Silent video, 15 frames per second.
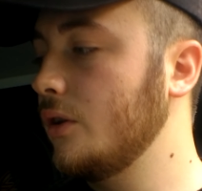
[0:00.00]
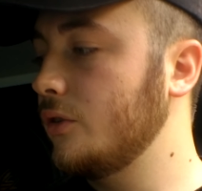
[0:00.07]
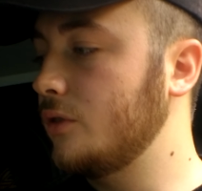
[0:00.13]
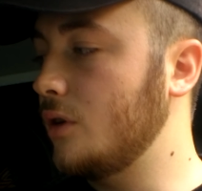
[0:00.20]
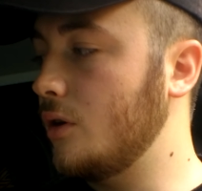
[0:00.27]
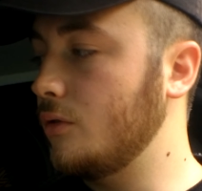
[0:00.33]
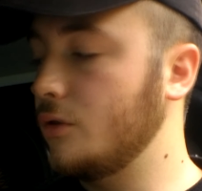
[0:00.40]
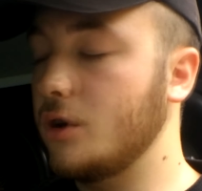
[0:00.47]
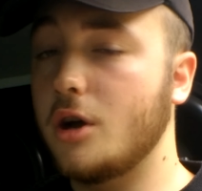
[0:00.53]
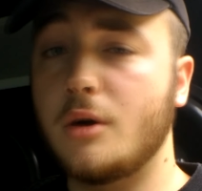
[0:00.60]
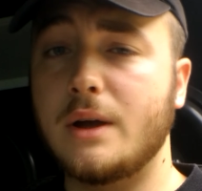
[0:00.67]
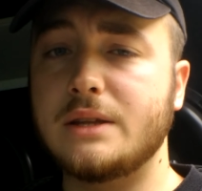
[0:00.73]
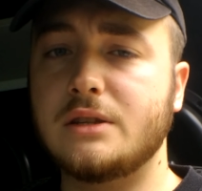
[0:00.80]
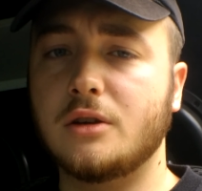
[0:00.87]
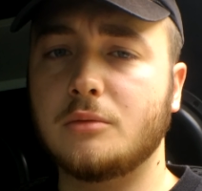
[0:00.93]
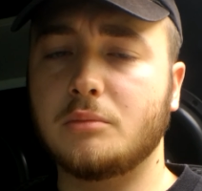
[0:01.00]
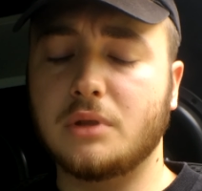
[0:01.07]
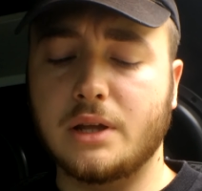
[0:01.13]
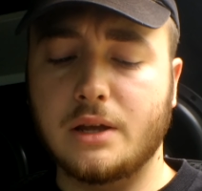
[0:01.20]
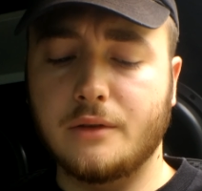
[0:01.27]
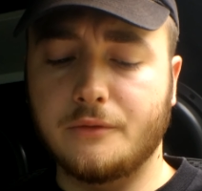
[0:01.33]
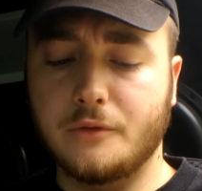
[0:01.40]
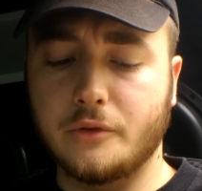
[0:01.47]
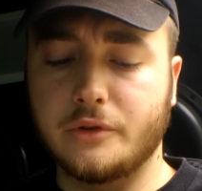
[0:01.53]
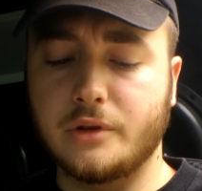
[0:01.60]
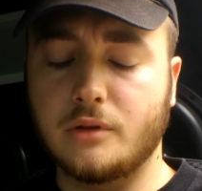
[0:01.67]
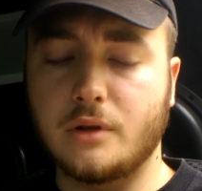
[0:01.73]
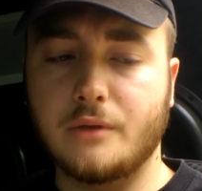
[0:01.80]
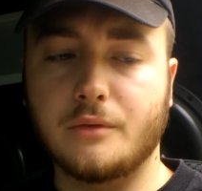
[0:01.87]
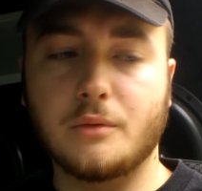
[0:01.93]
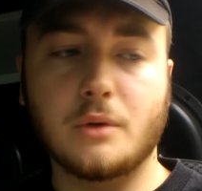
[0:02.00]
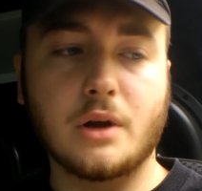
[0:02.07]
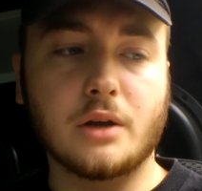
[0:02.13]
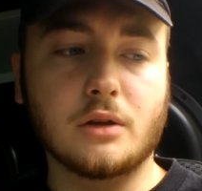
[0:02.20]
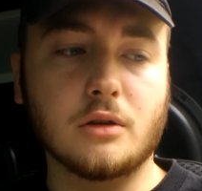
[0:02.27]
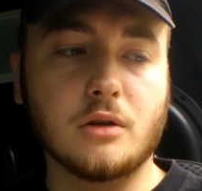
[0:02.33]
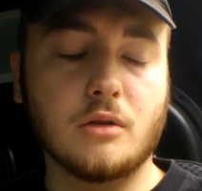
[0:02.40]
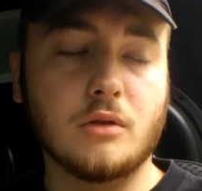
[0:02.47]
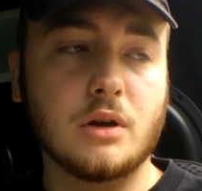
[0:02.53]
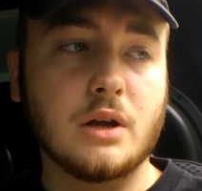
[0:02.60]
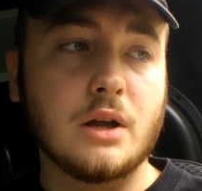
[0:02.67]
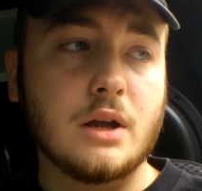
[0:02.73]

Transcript: So no, I don't play it full tilt everywhere I go.